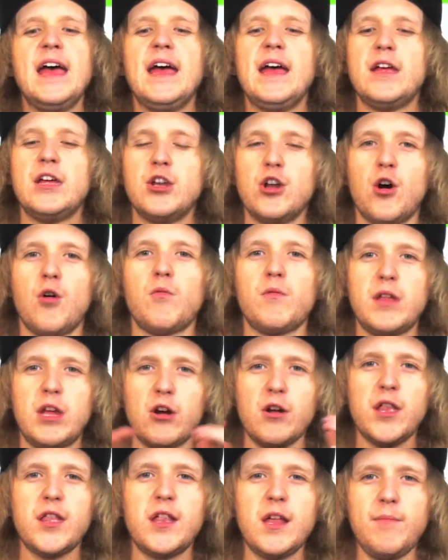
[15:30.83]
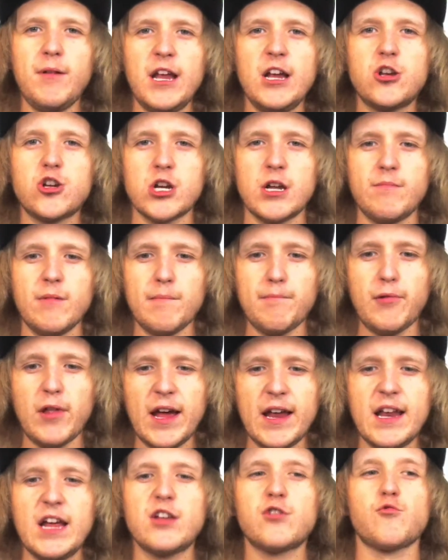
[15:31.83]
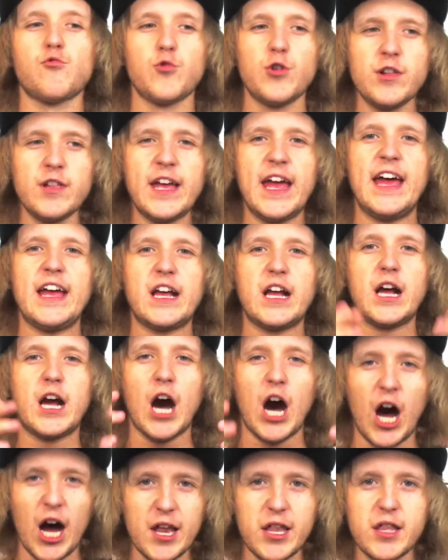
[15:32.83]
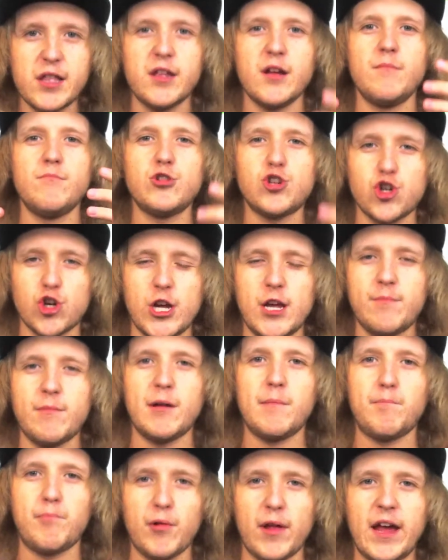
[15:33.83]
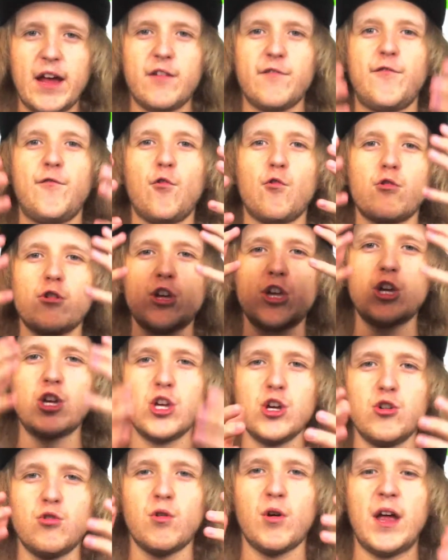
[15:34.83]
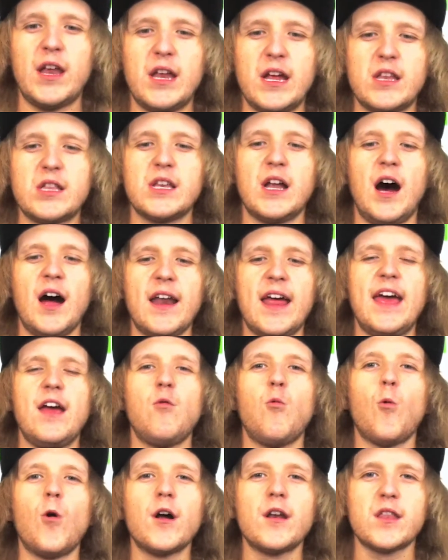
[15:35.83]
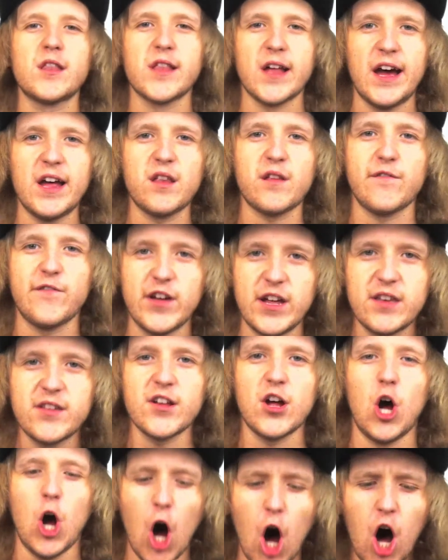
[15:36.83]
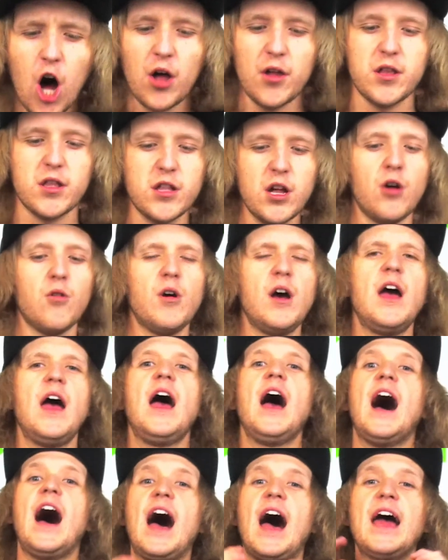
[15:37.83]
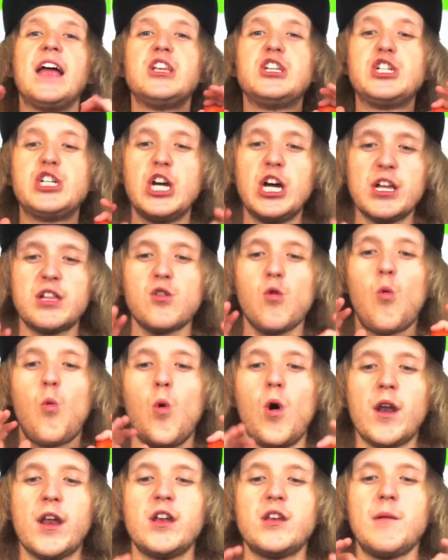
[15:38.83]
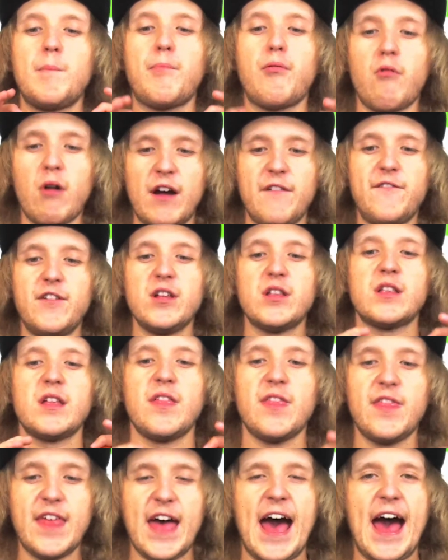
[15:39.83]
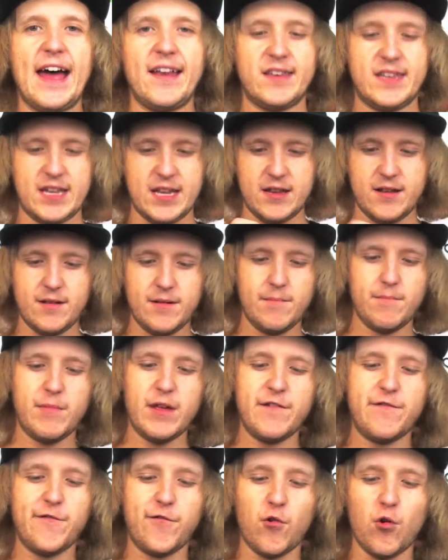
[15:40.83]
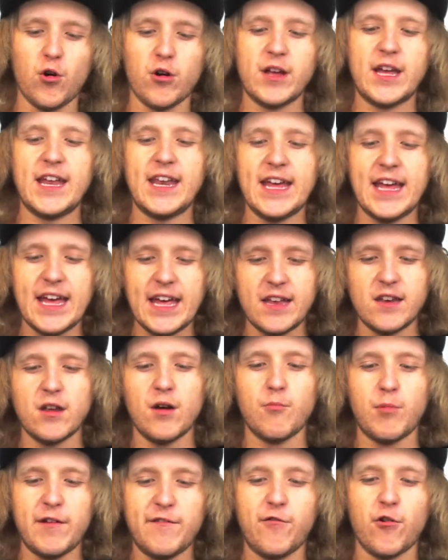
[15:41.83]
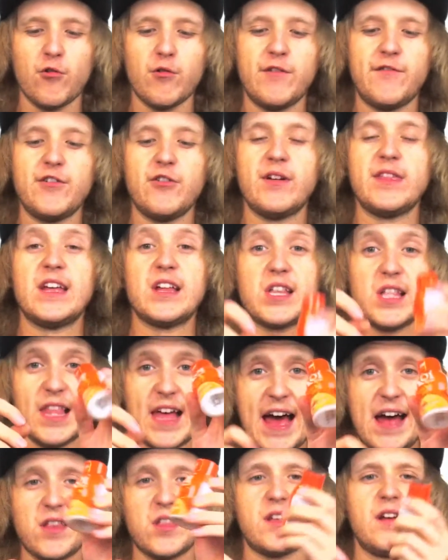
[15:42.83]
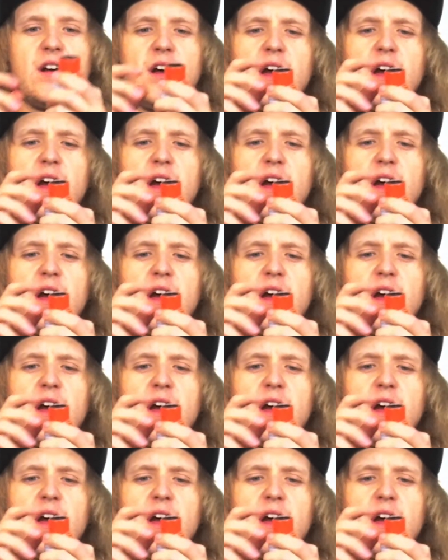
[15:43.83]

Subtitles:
your CBD treatment plan is really a custom treatment plan for you. It is not a one-size-fits-all. So I just wanted to preface that before reviewing this last